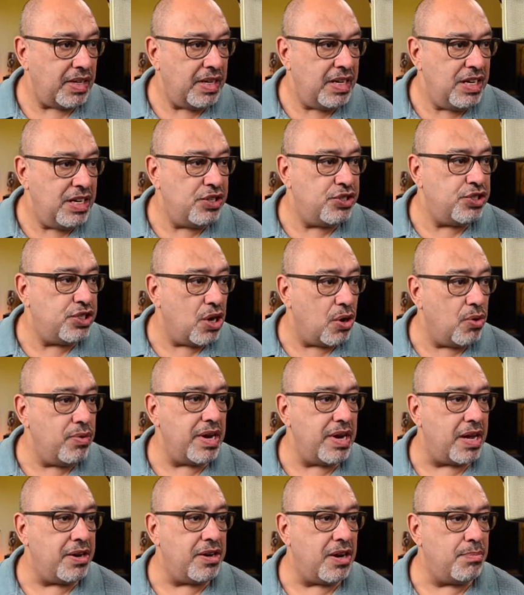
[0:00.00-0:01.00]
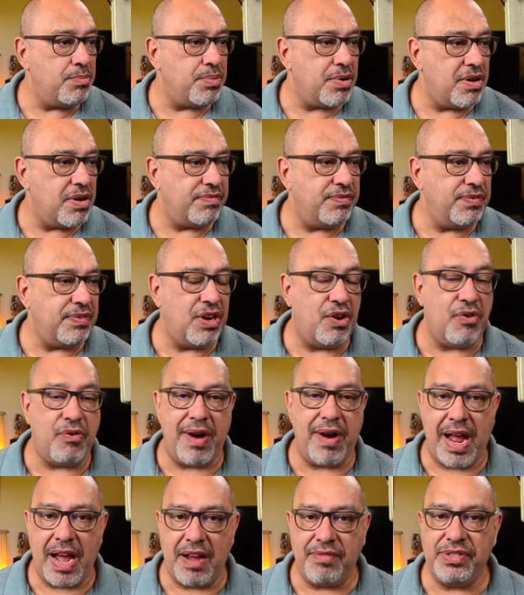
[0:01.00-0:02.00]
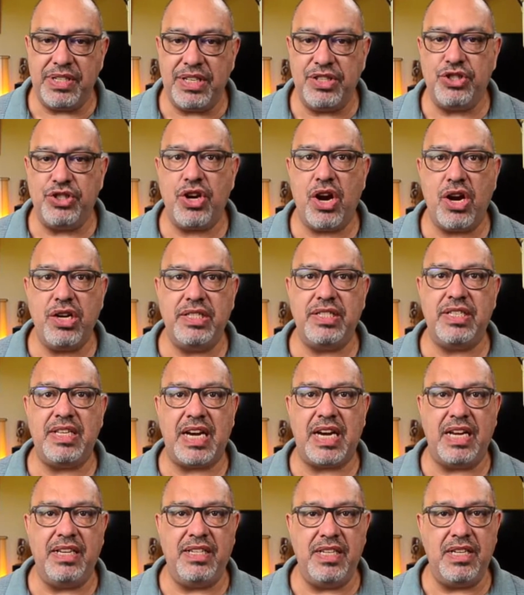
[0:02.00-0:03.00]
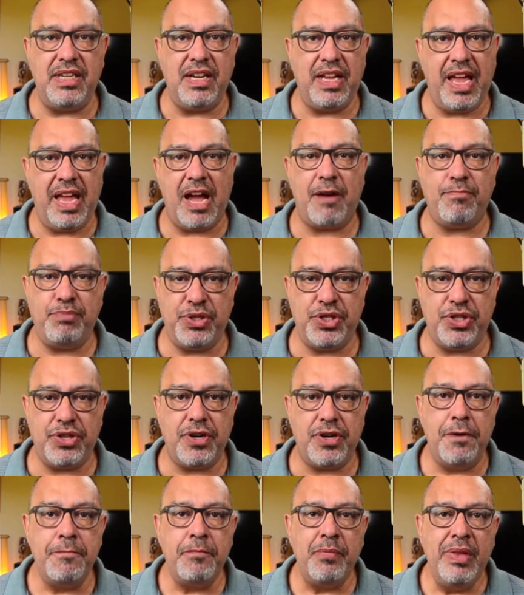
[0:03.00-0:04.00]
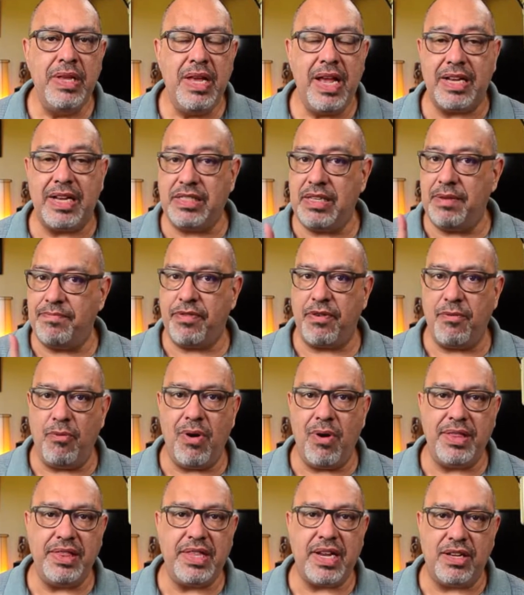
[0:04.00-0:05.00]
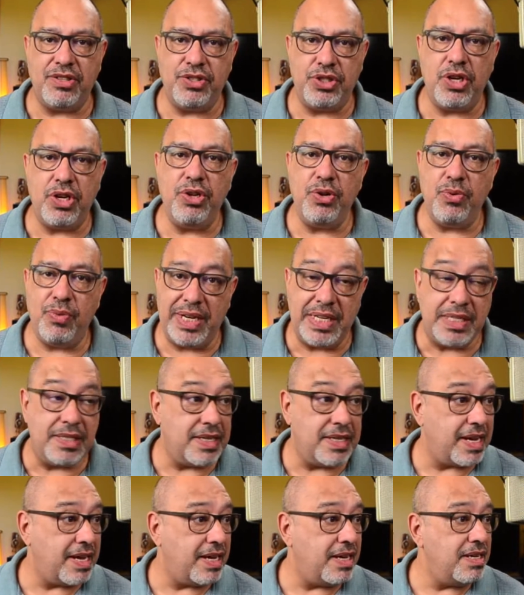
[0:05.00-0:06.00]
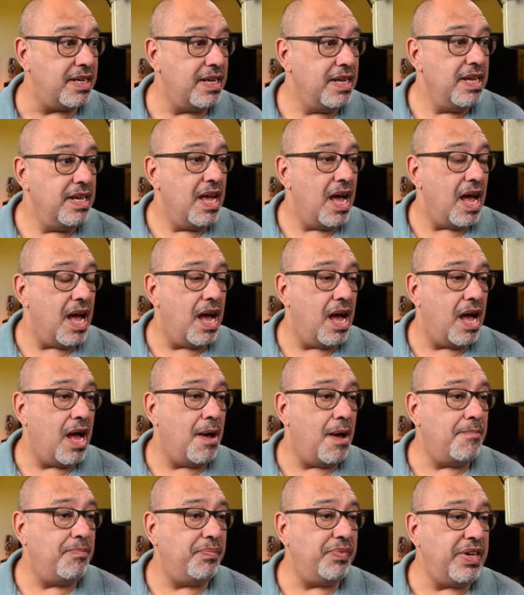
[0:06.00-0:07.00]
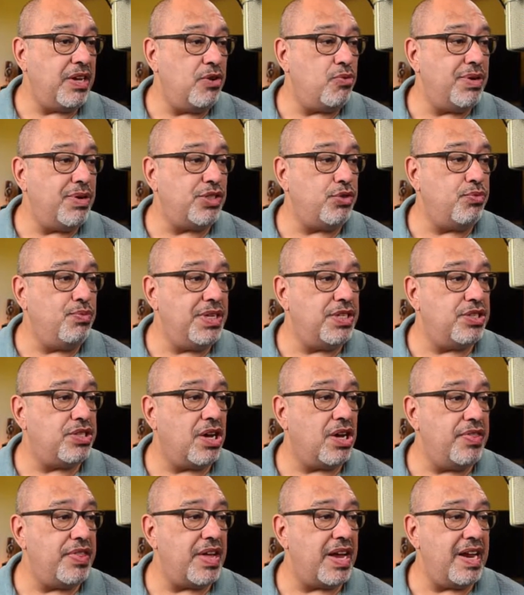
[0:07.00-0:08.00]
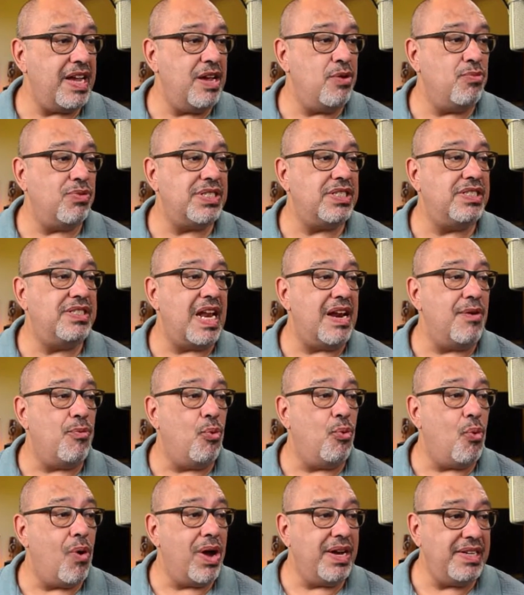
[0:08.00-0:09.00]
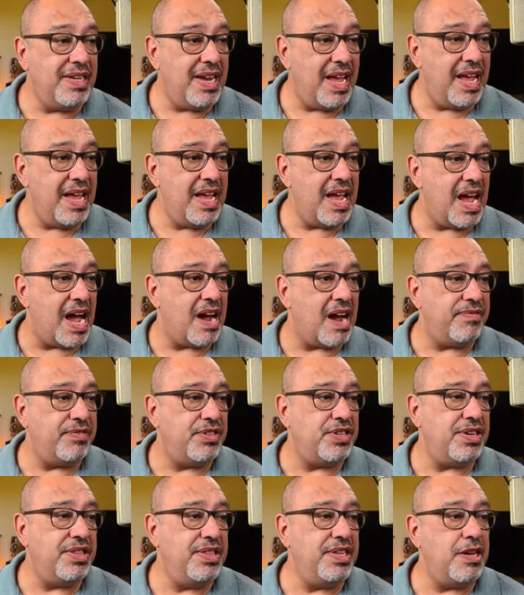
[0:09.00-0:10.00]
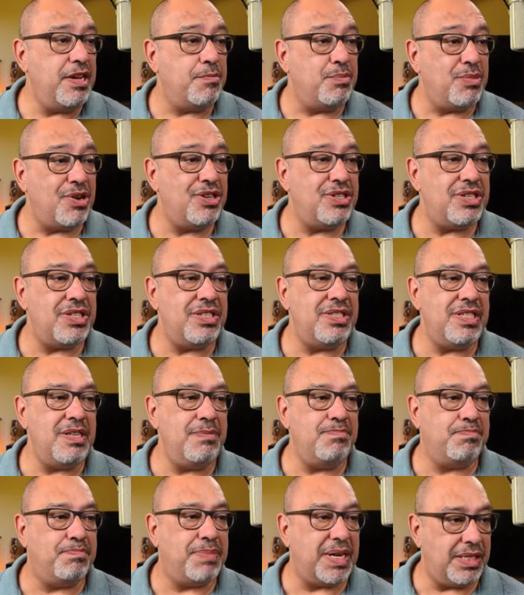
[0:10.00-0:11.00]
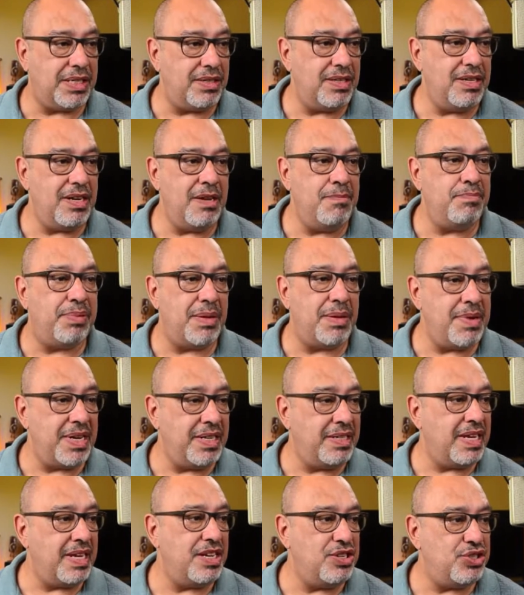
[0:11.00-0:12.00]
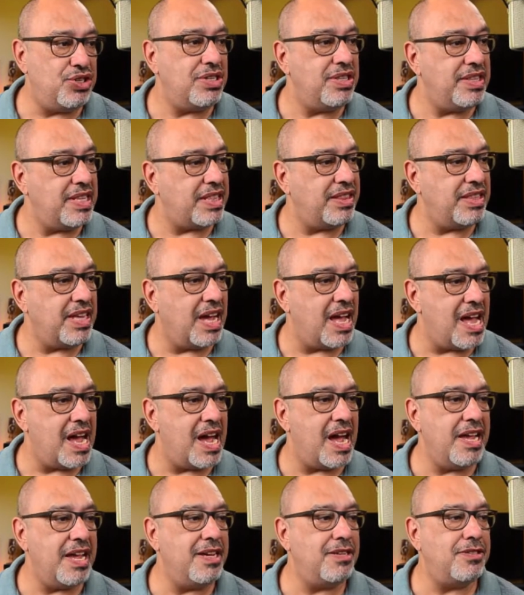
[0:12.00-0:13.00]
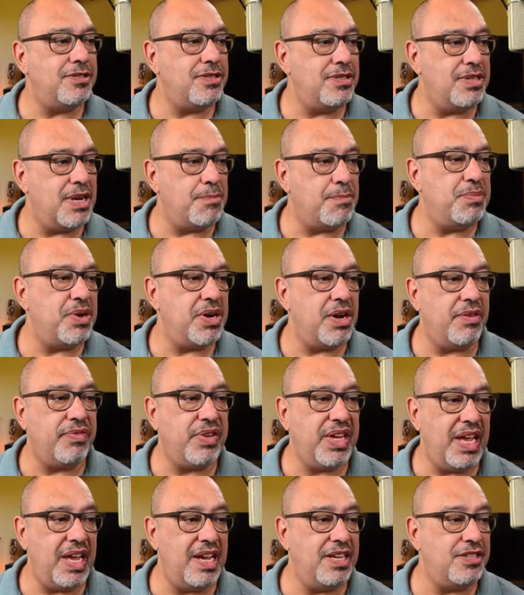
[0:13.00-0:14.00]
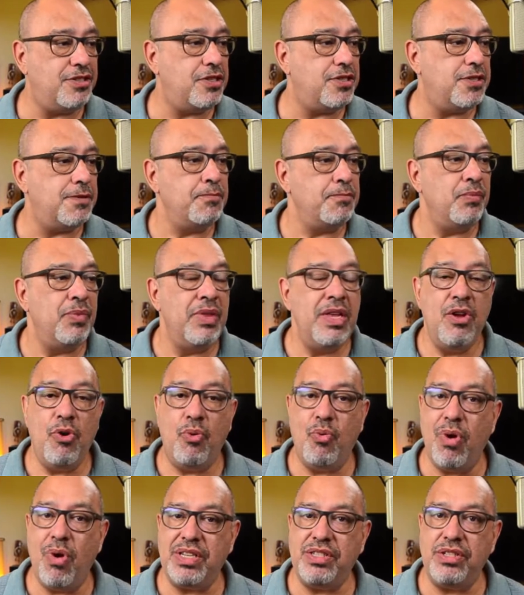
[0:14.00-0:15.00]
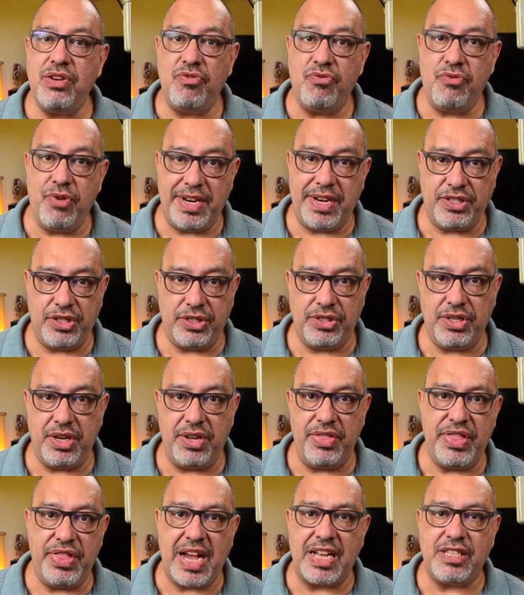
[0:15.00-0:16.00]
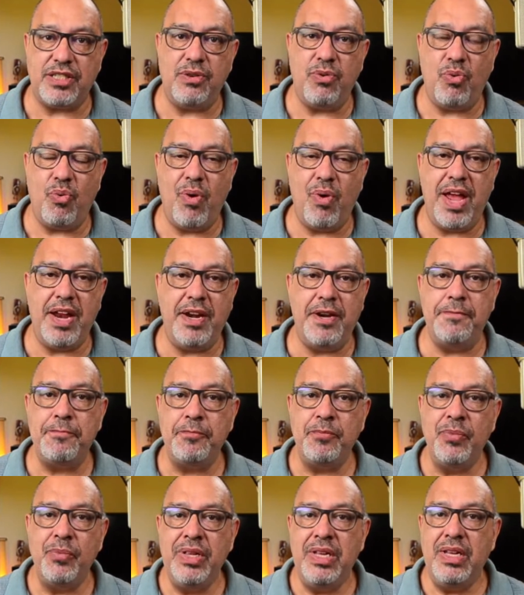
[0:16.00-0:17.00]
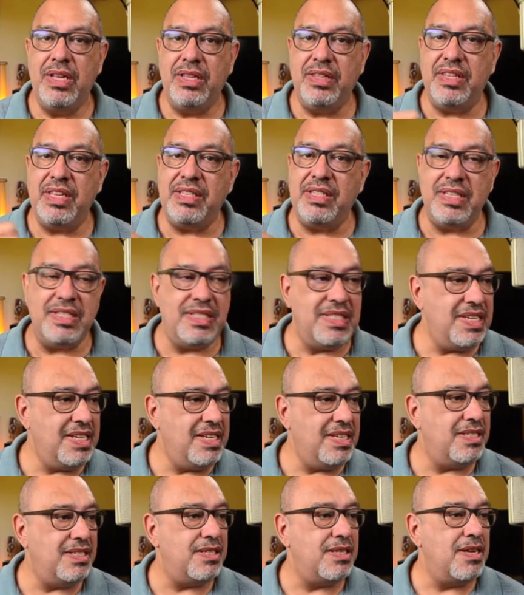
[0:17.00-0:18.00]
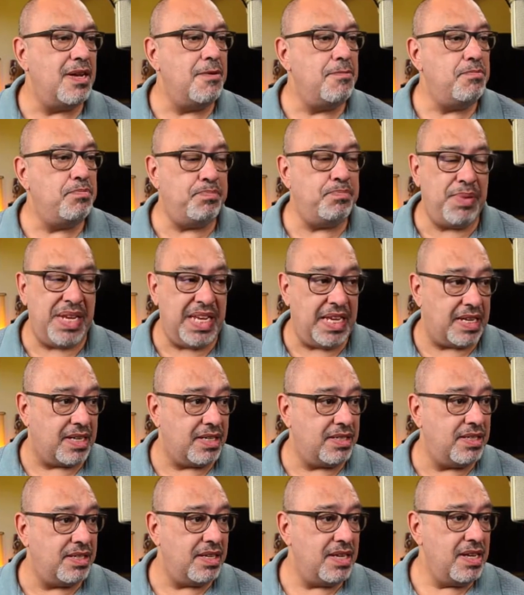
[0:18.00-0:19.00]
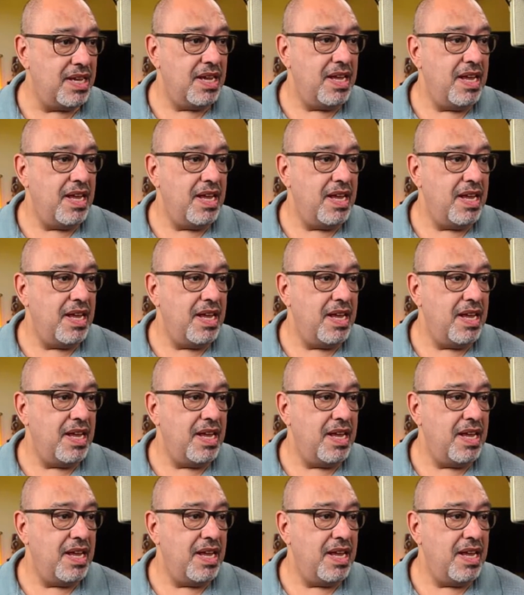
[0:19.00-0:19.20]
He showed a number of graphs and charts that I didn't capture, except for one that I'll show you in a second, in which we saw that it was one day after the emergency button implementation that the highest number of cases was registered. That's when the disease peaked.